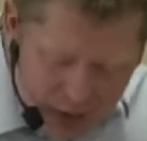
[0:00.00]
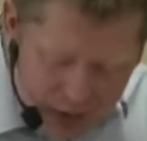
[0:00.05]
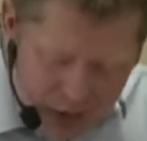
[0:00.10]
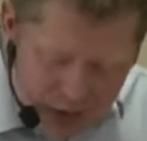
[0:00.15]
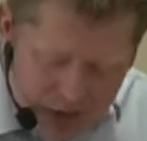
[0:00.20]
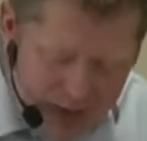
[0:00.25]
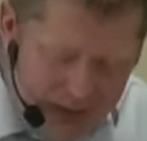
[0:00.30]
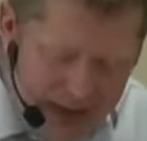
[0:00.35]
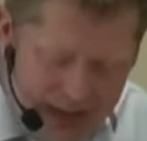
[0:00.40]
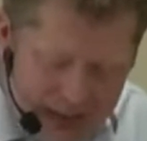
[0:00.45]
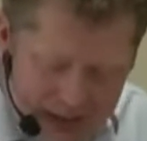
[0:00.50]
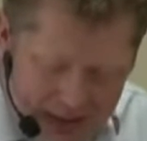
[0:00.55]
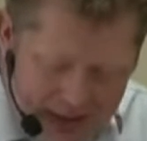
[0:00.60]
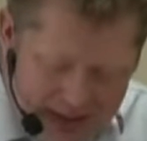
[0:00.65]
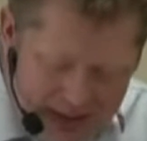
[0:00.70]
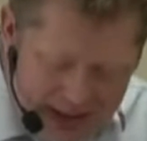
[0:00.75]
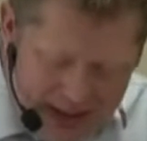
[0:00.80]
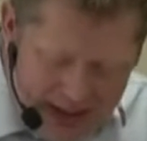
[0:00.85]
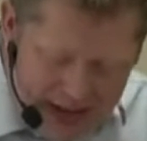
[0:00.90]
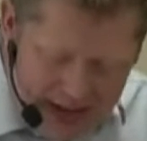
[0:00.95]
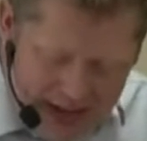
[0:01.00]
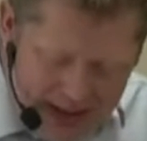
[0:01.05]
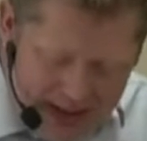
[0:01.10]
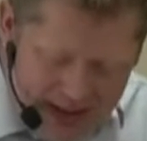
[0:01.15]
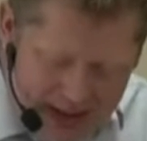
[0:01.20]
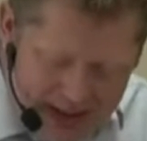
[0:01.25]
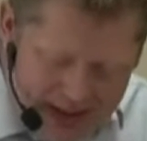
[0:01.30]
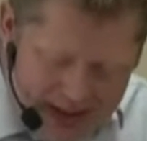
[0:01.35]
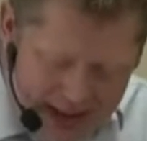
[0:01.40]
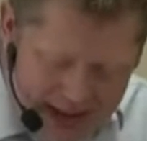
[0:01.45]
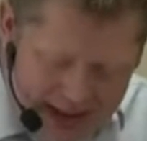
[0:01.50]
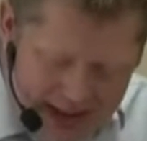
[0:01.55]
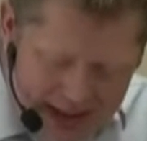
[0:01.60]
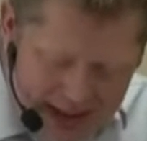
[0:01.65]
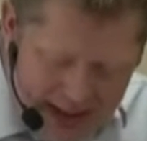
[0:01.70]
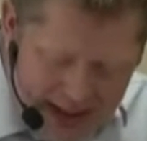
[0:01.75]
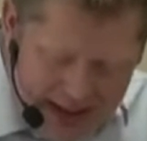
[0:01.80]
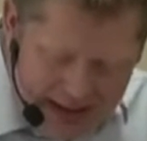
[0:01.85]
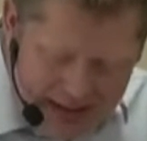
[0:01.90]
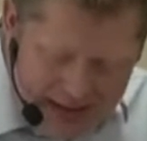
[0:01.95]
ordinary people as they go about their daily
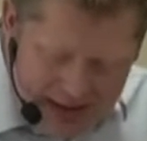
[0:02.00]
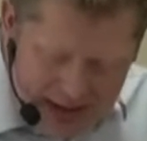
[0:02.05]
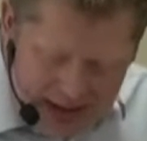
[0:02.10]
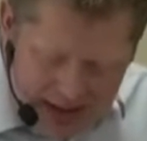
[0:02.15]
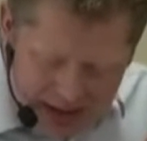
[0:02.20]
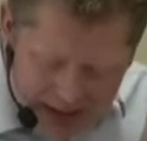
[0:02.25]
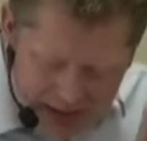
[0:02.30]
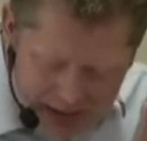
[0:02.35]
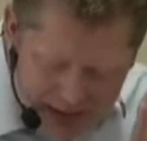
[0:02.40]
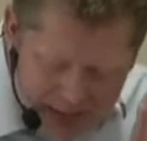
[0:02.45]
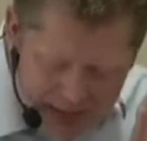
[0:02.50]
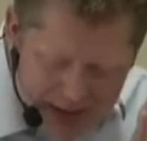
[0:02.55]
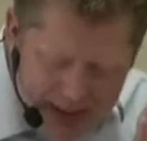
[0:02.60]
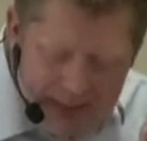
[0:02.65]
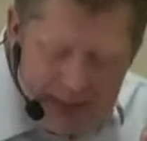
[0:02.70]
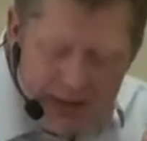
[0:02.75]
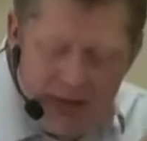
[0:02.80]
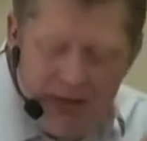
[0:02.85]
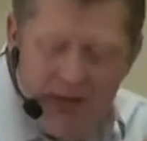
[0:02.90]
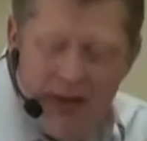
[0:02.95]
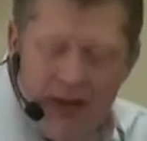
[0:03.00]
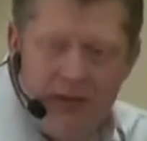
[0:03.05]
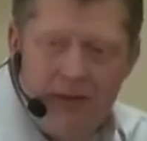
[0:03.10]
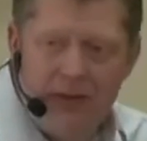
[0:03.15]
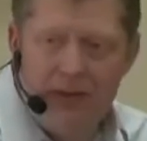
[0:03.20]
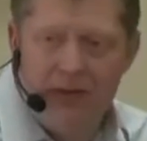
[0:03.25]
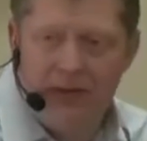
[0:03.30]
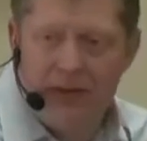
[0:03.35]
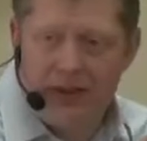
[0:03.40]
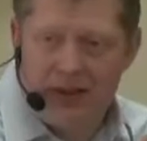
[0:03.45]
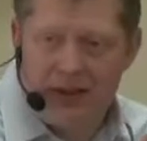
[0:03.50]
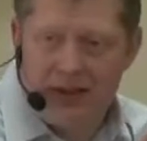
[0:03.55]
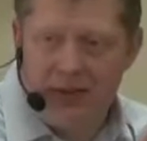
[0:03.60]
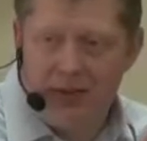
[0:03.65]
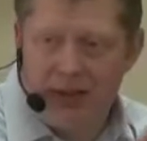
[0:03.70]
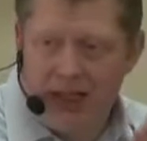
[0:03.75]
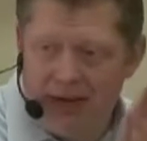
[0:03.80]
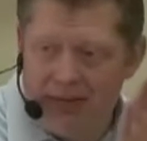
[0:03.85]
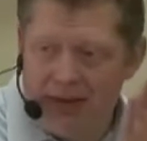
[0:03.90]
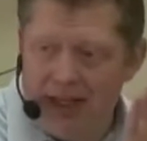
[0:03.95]
lives, with people of influence
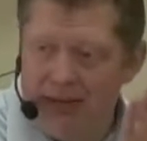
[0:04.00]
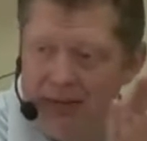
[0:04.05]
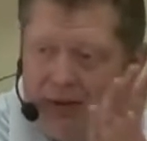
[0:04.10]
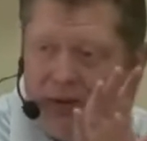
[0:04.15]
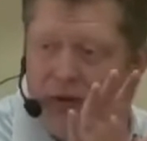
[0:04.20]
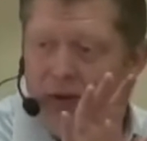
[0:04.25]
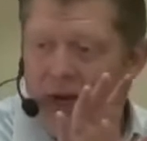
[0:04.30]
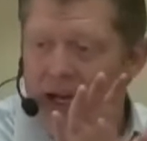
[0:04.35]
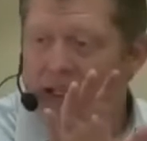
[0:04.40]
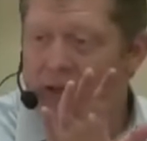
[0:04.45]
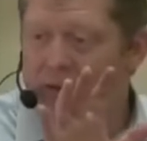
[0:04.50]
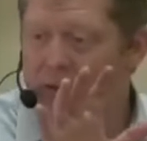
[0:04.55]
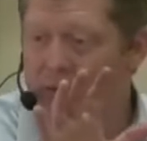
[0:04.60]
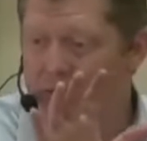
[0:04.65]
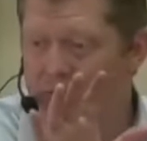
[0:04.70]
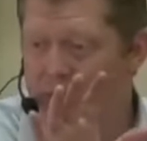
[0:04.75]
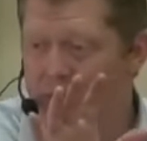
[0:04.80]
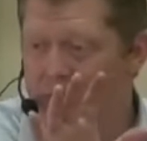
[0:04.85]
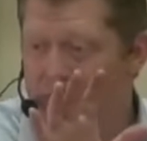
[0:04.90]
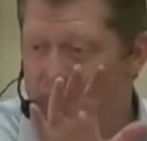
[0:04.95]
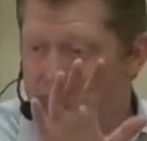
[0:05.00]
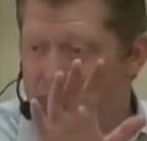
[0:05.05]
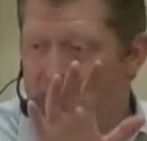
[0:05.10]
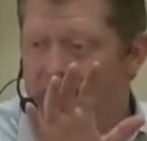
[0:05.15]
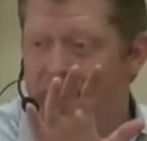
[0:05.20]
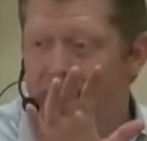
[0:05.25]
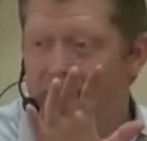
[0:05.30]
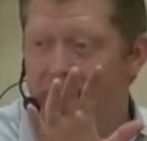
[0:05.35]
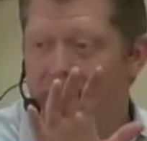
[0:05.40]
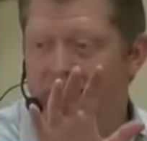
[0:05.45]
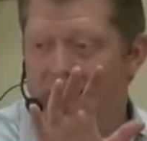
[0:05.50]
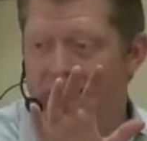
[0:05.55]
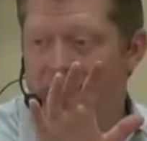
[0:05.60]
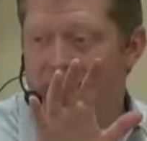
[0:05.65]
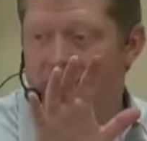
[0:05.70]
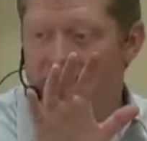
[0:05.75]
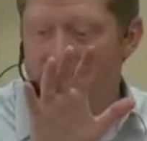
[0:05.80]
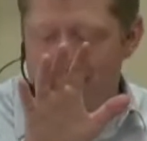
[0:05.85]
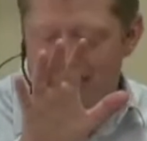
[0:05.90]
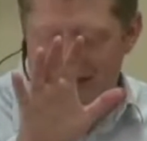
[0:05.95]
who would have an even greater influence if they
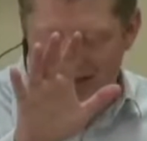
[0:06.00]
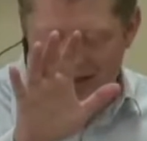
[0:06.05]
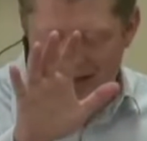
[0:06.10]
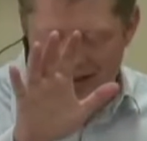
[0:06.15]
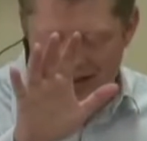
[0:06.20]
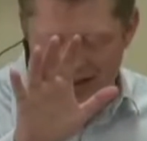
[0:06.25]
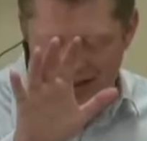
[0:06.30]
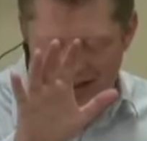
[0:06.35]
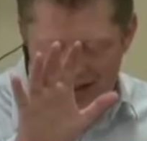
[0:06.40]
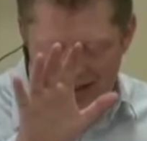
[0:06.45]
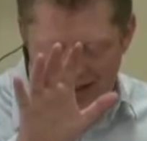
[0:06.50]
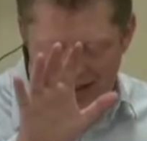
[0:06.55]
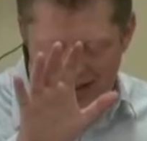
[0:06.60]
encountered Jesus.